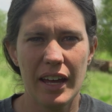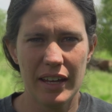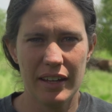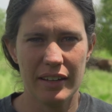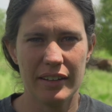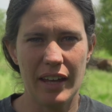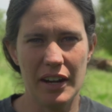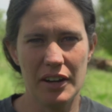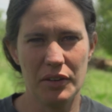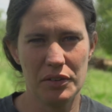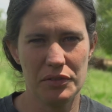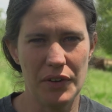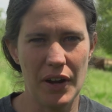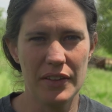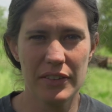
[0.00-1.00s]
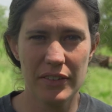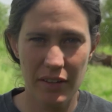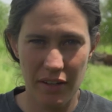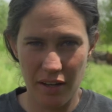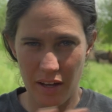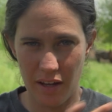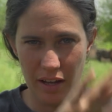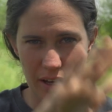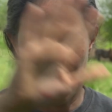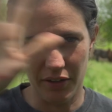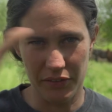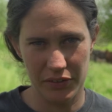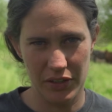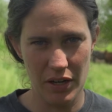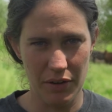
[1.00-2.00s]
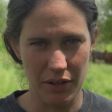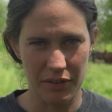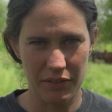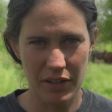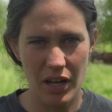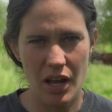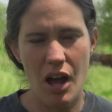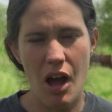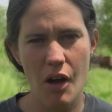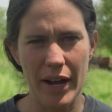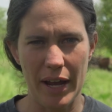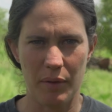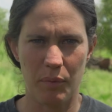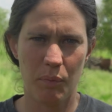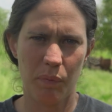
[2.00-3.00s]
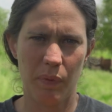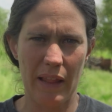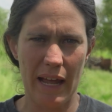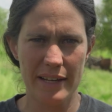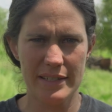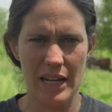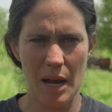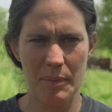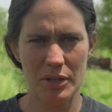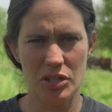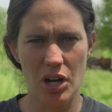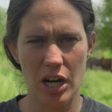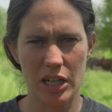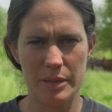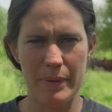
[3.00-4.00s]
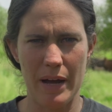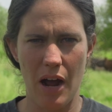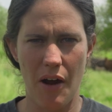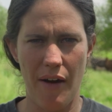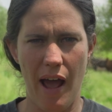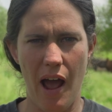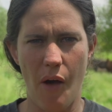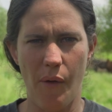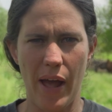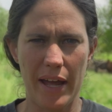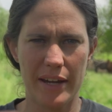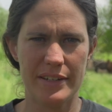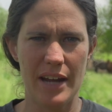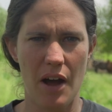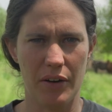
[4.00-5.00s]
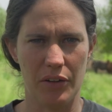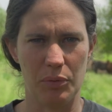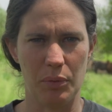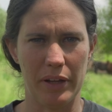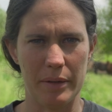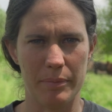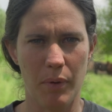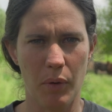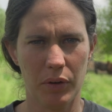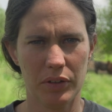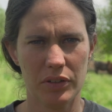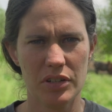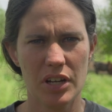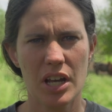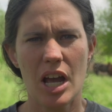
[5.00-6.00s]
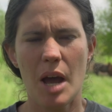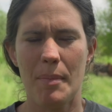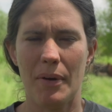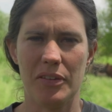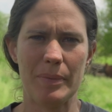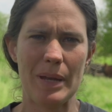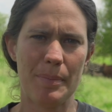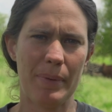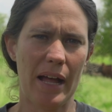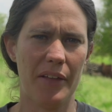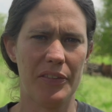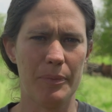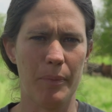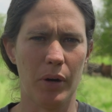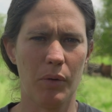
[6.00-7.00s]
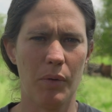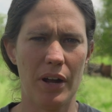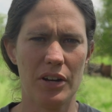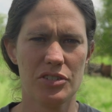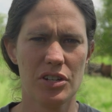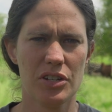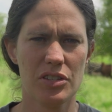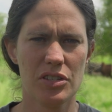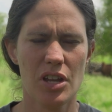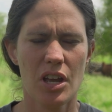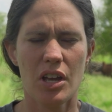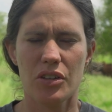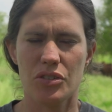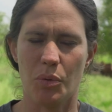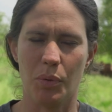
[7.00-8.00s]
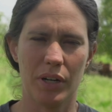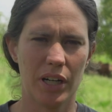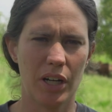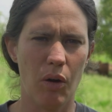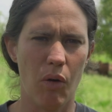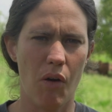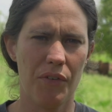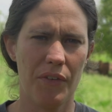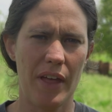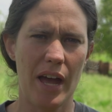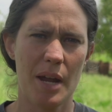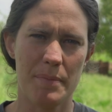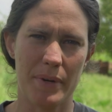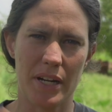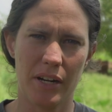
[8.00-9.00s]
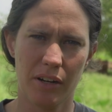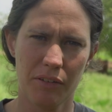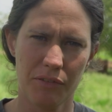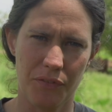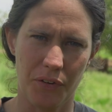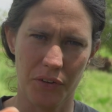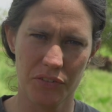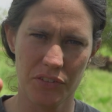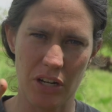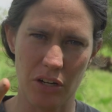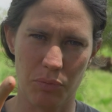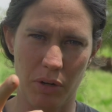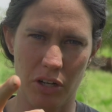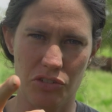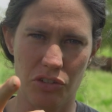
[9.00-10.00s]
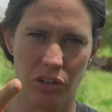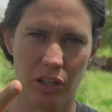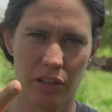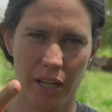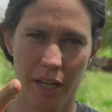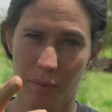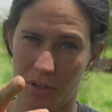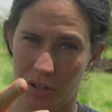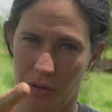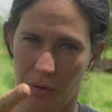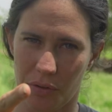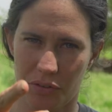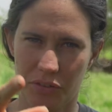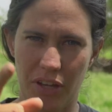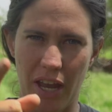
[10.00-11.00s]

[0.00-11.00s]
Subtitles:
Hey, gaited horse friends, how's it going? Okay, last time we talked about how head down is really important, but some people had some more questions, so we're gonna go over that. But here's what it should look like when your horse is